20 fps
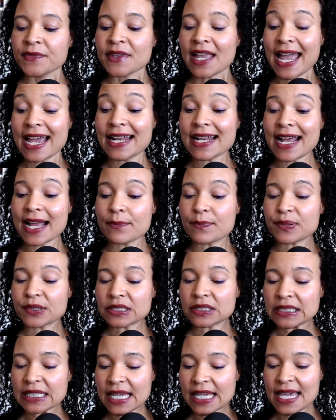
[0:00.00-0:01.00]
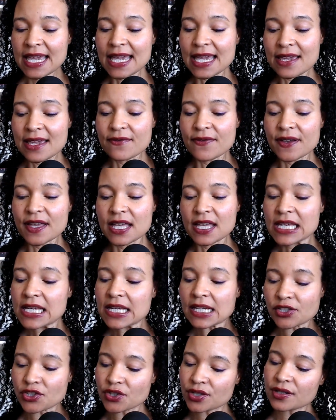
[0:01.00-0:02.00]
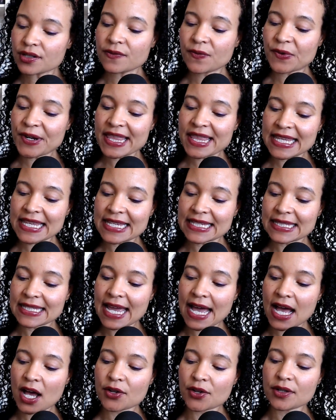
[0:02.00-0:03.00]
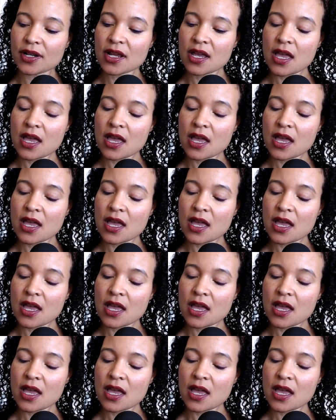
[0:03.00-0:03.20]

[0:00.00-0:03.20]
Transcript: And I believe, I should have written this down,